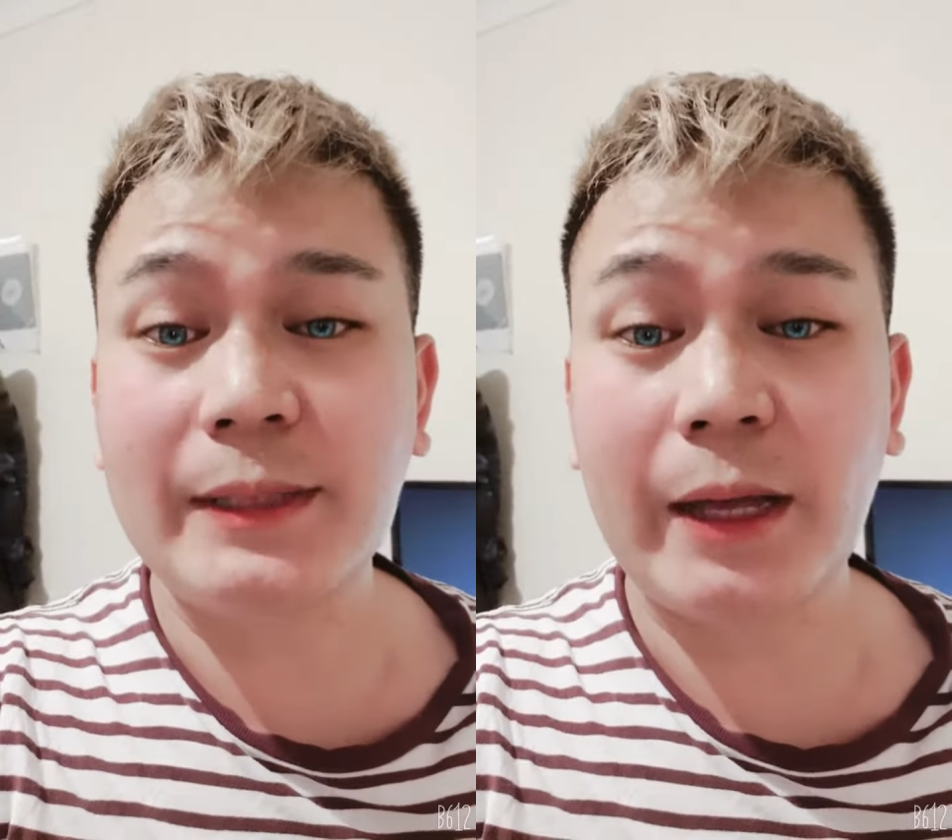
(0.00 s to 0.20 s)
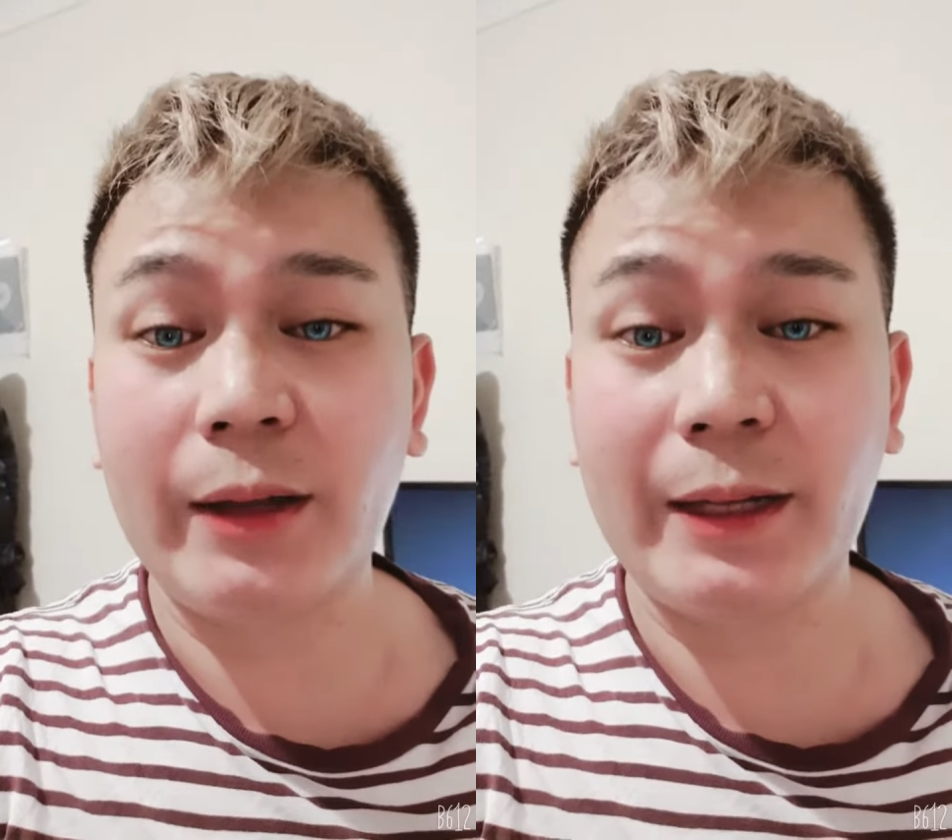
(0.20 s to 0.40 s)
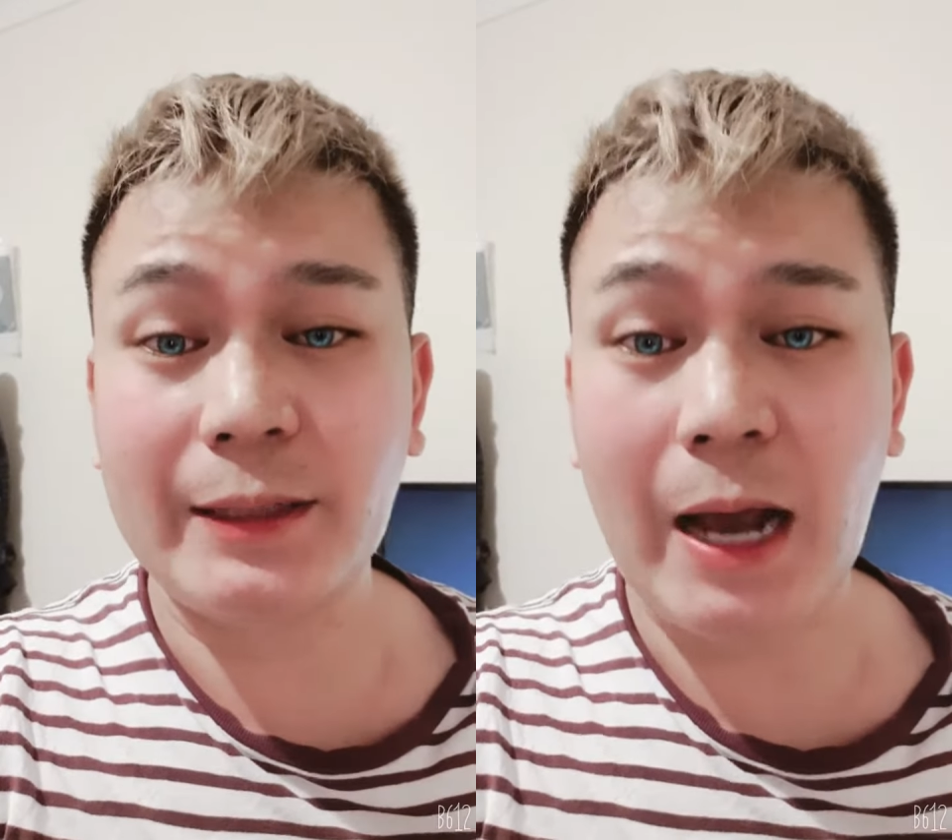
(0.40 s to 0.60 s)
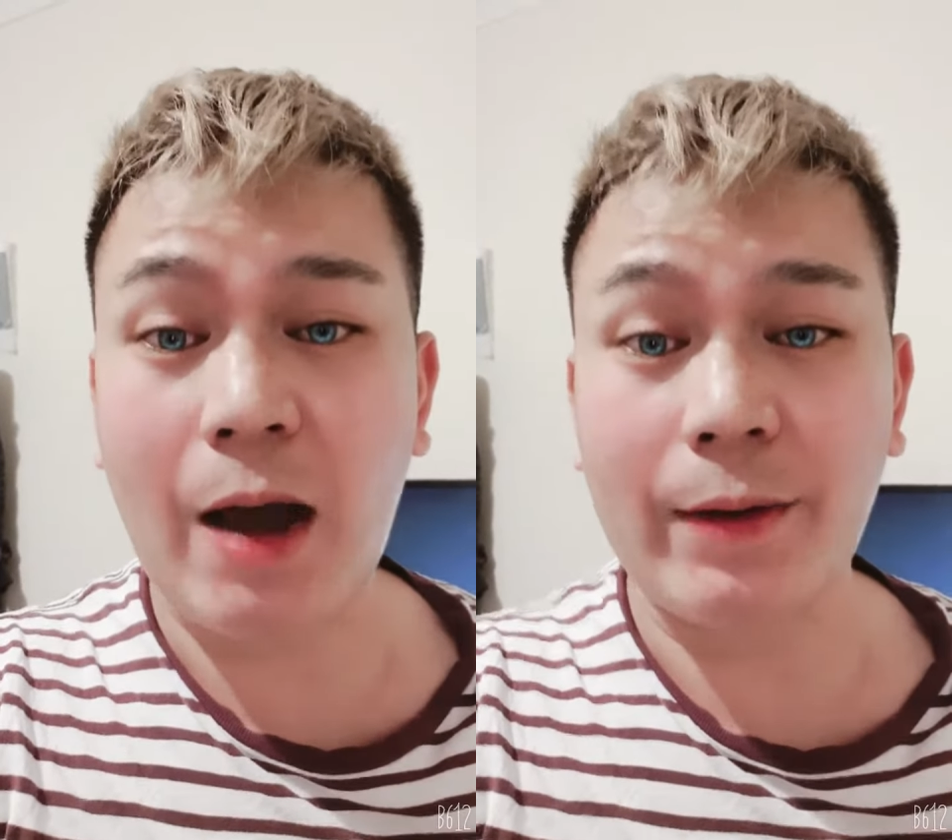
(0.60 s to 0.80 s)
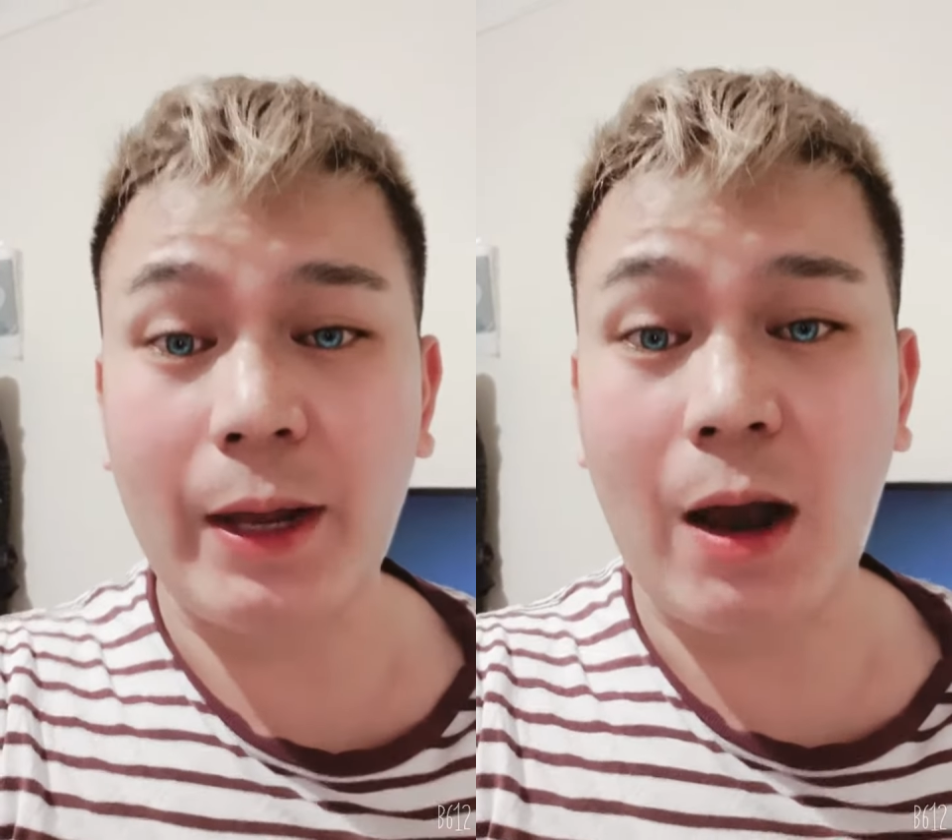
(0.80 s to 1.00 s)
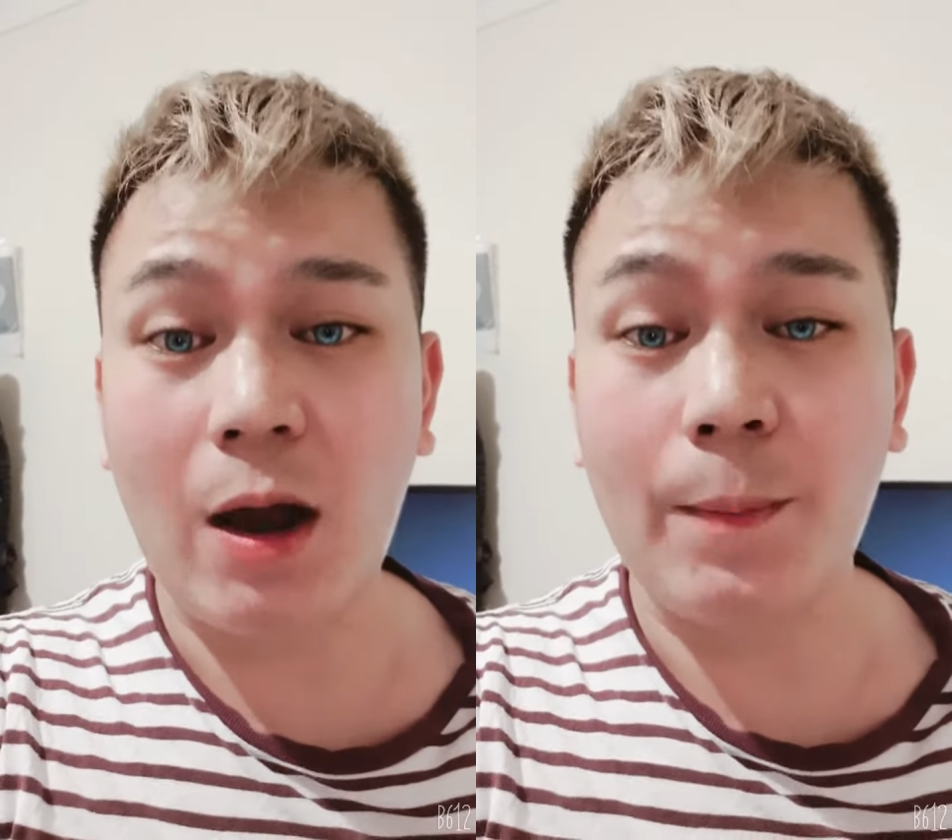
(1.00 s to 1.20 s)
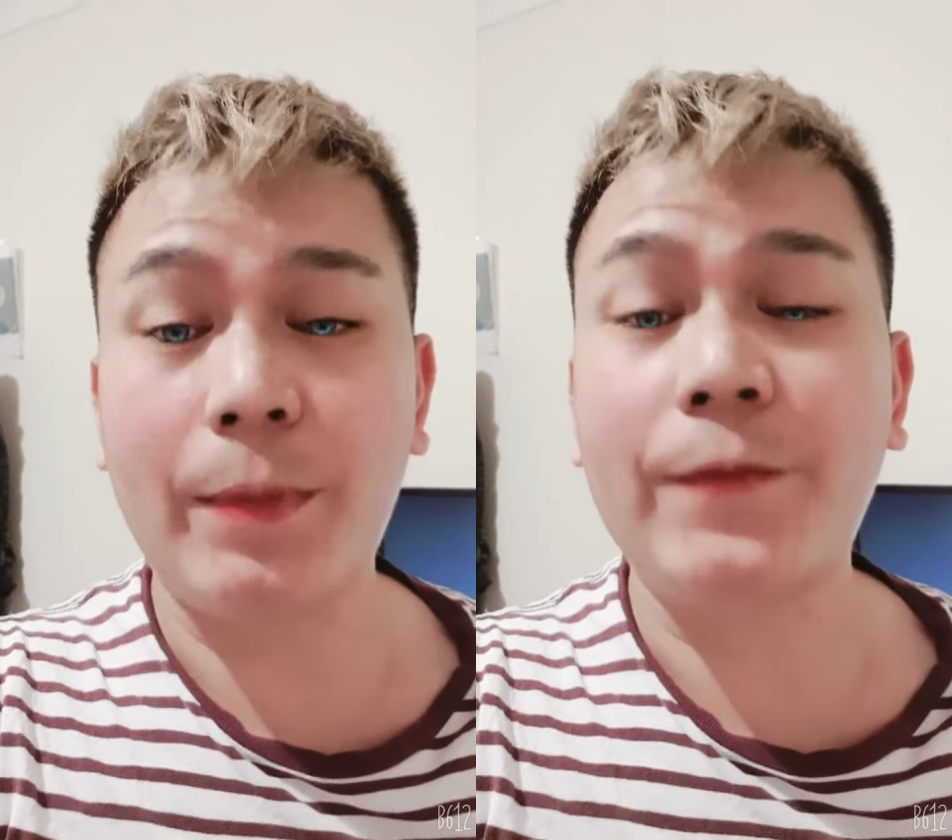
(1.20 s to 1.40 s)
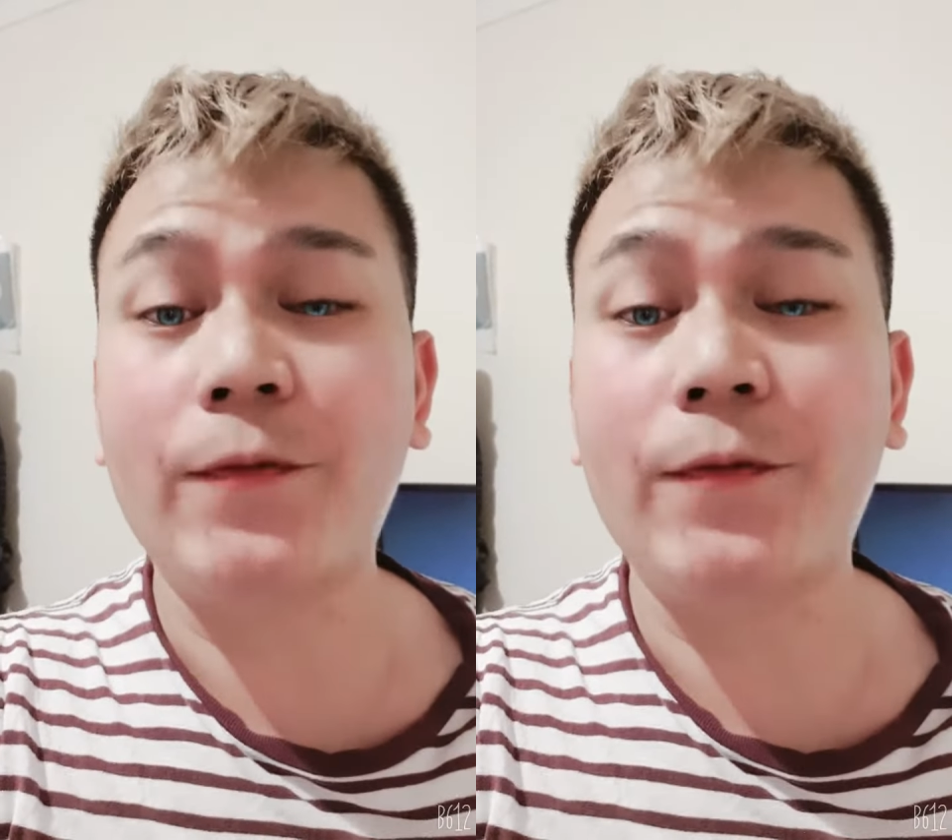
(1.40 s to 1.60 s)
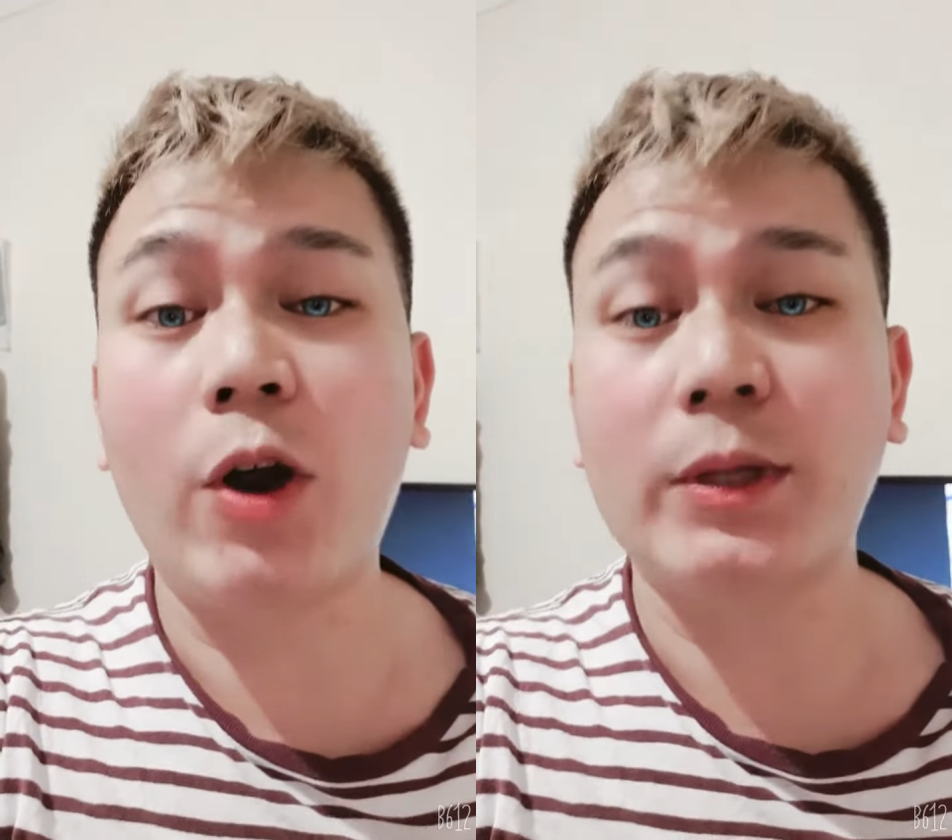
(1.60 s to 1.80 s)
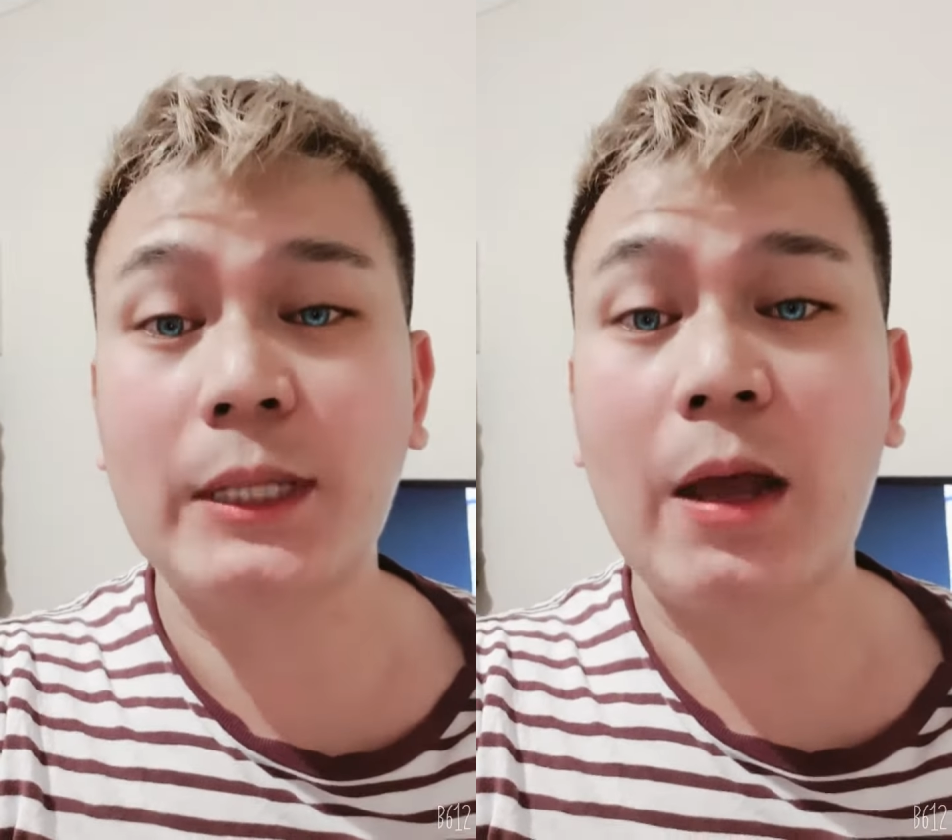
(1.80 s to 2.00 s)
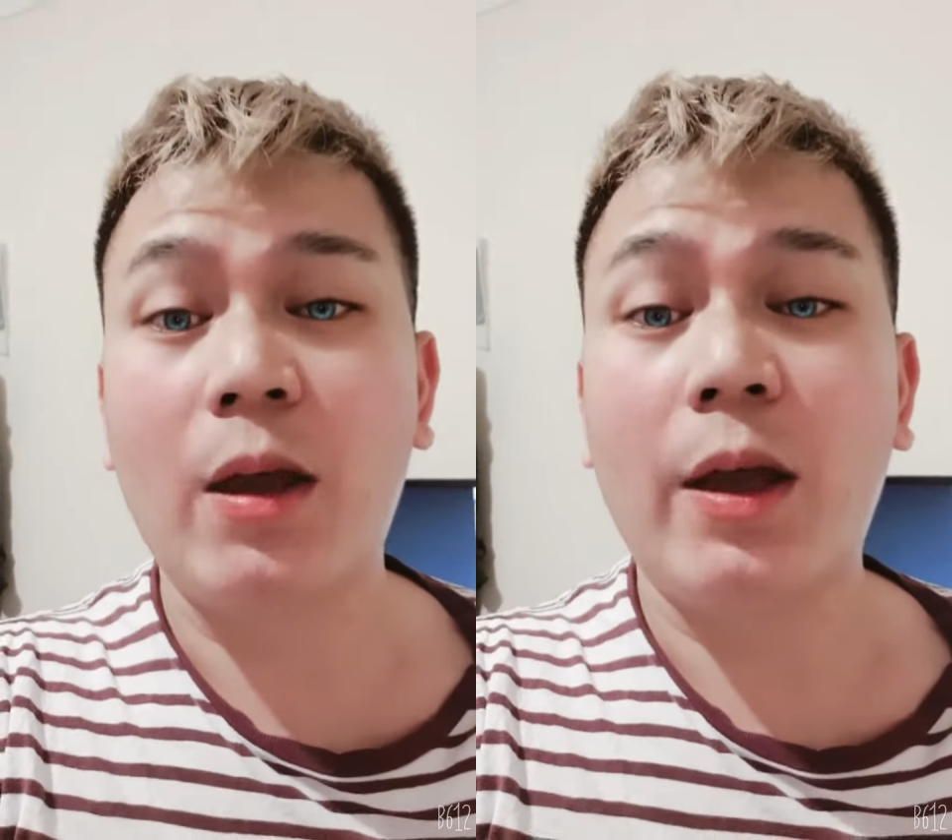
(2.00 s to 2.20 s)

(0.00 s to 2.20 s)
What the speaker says: settling down now, but before it was